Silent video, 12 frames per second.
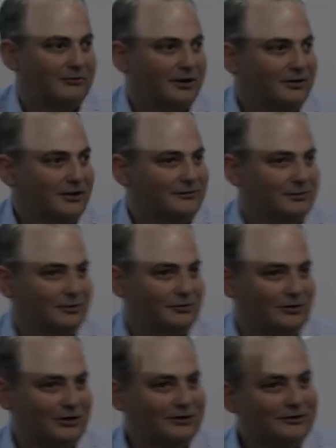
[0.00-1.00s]
right? That's what you
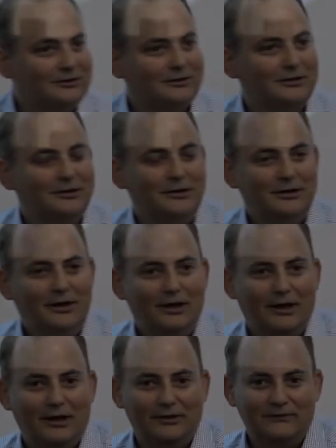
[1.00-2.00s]
did.
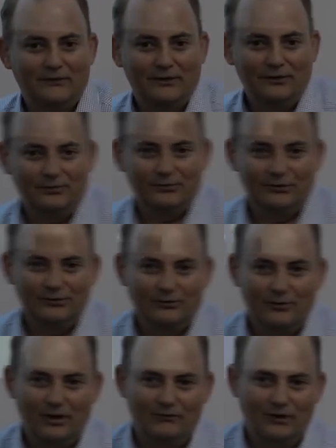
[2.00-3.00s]
And uh, these machines
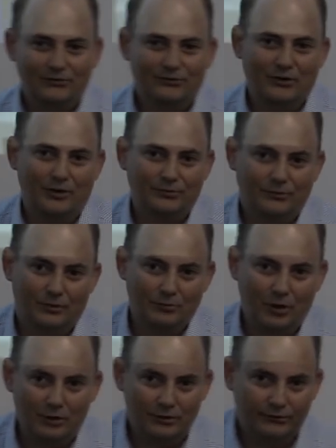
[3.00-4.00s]
don't have end stops. So on
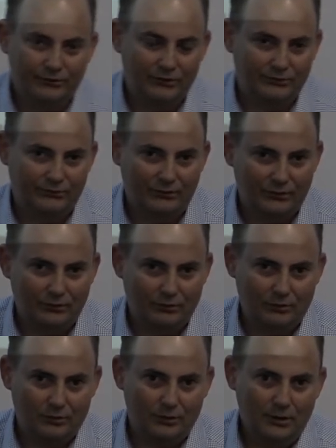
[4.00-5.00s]
modern CNC
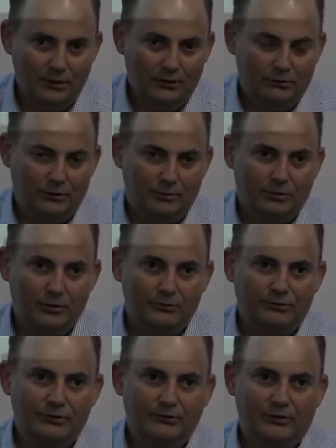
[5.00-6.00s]
or 3D printer
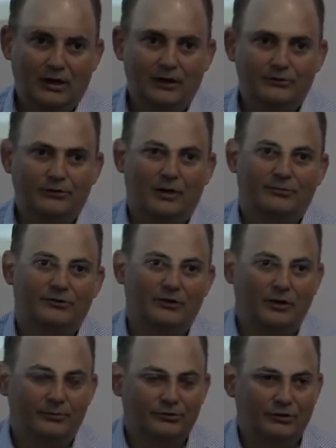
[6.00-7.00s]
machines, there are end stops that
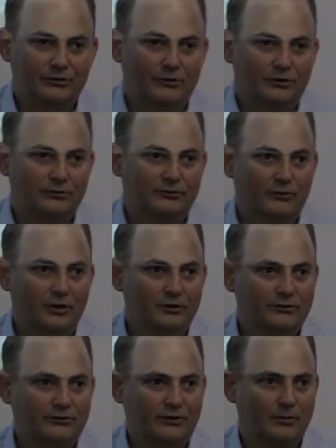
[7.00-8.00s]
tell the machine it's gone too far and
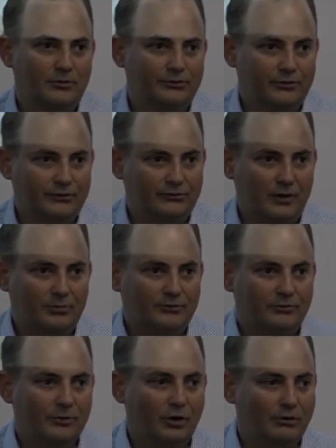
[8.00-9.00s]
it disables the stepper
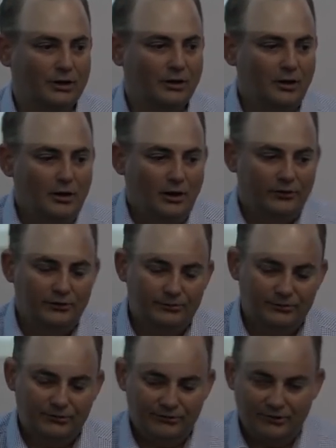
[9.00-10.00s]
from going. On these
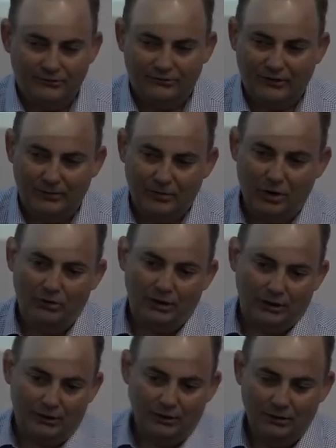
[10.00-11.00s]
machines, they just keep
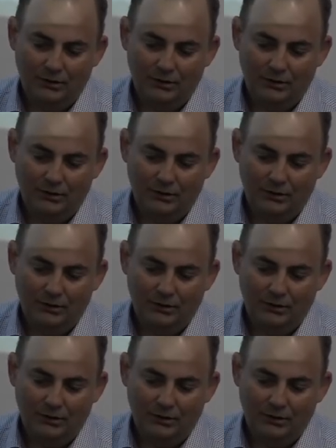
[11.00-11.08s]
going